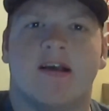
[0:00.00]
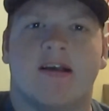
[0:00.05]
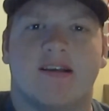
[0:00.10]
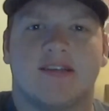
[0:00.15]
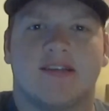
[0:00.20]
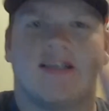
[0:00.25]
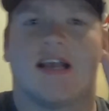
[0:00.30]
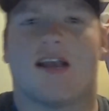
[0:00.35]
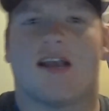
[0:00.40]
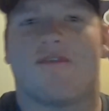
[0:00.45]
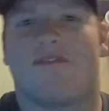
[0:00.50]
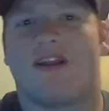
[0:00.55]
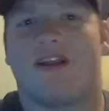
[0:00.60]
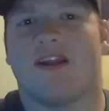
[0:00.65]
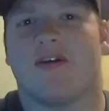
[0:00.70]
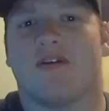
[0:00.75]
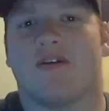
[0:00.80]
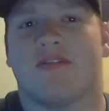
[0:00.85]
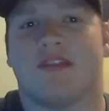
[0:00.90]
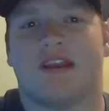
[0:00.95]
Second
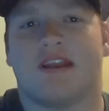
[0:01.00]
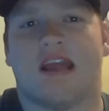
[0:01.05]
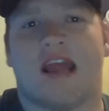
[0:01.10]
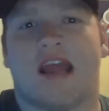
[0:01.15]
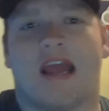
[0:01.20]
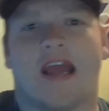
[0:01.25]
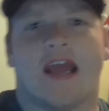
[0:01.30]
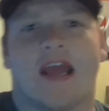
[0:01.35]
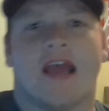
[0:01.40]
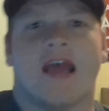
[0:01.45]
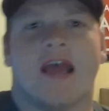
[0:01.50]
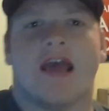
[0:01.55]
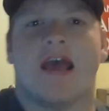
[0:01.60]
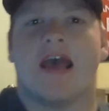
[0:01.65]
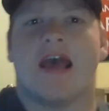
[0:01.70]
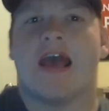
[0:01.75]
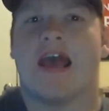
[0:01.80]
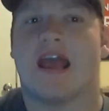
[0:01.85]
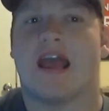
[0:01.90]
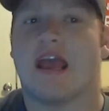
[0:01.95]
video of the day.
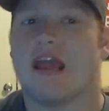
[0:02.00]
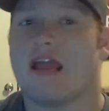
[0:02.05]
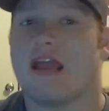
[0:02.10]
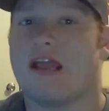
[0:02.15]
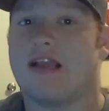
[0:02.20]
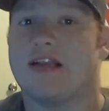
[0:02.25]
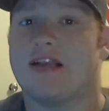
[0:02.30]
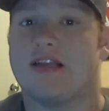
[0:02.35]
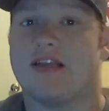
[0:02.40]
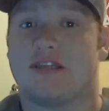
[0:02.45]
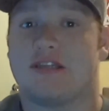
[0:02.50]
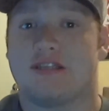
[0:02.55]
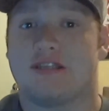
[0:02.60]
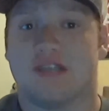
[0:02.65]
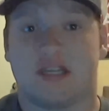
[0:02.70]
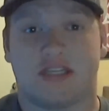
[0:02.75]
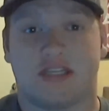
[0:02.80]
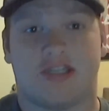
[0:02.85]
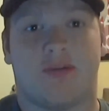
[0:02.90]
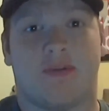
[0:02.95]
And
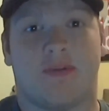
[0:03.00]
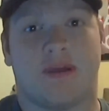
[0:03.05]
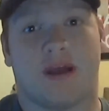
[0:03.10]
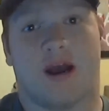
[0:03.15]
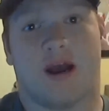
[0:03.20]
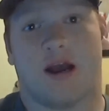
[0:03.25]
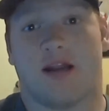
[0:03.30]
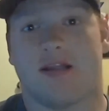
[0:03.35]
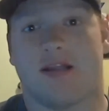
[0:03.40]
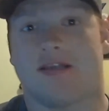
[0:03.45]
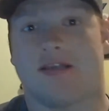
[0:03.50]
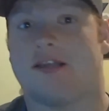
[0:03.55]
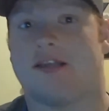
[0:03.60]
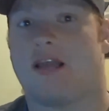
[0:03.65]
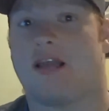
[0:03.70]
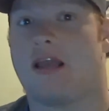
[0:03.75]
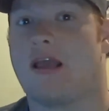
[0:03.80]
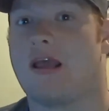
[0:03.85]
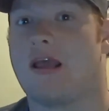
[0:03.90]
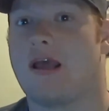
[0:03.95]
just to be honest,
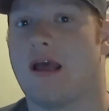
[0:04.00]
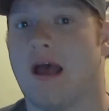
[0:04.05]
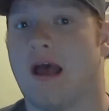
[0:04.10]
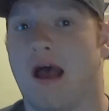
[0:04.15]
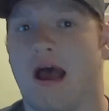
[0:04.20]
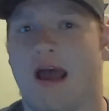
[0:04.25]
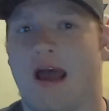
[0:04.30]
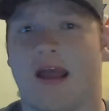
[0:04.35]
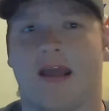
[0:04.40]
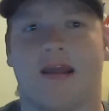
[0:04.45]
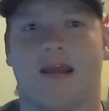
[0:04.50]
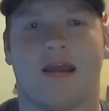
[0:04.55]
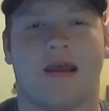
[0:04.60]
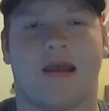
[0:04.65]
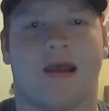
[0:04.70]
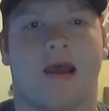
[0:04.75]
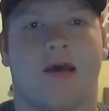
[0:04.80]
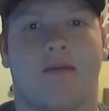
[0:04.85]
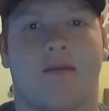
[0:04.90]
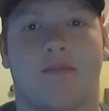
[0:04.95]
I
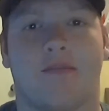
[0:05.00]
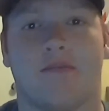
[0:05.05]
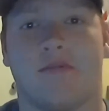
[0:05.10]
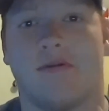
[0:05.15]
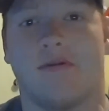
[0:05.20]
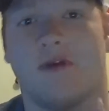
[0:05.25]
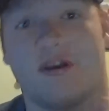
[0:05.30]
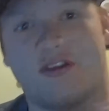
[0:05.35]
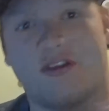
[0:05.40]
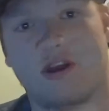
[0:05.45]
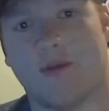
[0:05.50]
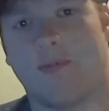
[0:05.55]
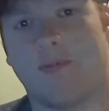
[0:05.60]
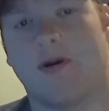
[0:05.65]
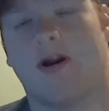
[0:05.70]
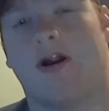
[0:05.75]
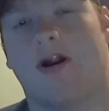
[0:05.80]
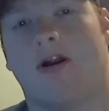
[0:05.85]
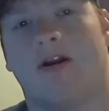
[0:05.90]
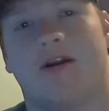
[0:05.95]
am a super
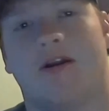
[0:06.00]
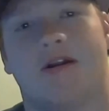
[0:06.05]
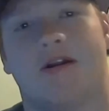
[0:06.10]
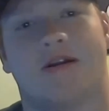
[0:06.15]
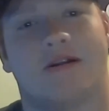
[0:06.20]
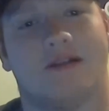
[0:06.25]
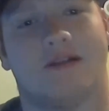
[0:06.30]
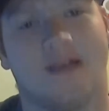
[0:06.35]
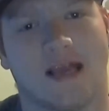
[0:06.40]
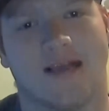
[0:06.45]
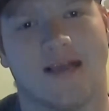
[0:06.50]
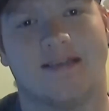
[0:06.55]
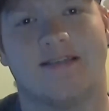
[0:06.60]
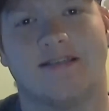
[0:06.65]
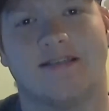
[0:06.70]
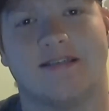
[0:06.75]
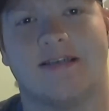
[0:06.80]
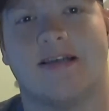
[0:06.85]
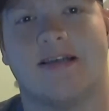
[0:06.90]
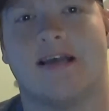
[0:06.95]
nerd.
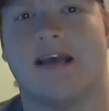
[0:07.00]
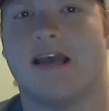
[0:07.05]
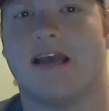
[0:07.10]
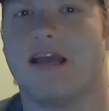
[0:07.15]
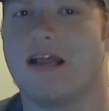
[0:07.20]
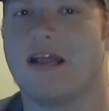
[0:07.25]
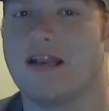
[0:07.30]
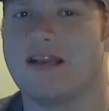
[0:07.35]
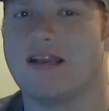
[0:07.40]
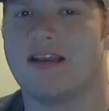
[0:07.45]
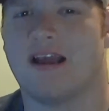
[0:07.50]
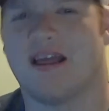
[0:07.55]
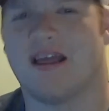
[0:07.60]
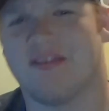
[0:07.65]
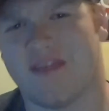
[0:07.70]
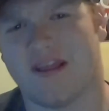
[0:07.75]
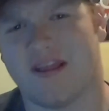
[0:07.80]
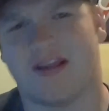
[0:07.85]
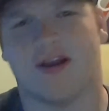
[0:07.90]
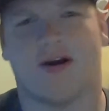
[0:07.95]
Yes, and I
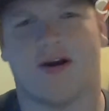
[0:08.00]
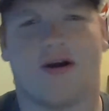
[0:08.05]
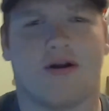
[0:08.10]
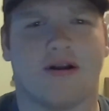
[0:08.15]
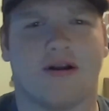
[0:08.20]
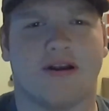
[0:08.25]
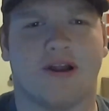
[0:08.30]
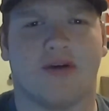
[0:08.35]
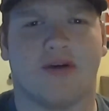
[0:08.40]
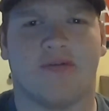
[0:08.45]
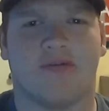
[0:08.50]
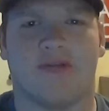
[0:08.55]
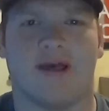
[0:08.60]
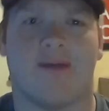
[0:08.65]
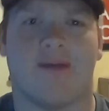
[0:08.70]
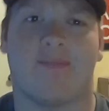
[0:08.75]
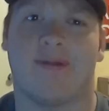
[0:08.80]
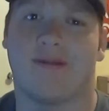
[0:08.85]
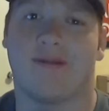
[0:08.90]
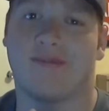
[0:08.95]
think y'all already know
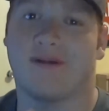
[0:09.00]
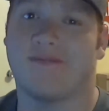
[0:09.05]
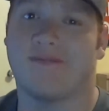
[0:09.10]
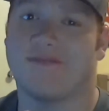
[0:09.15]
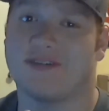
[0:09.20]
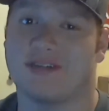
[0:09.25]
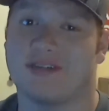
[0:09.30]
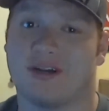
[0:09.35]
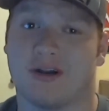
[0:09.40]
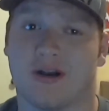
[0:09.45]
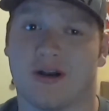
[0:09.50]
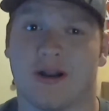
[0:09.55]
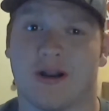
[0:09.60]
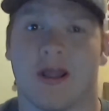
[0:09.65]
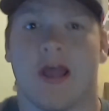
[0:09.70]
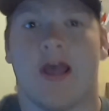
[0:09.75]
that, but I'm not for sure.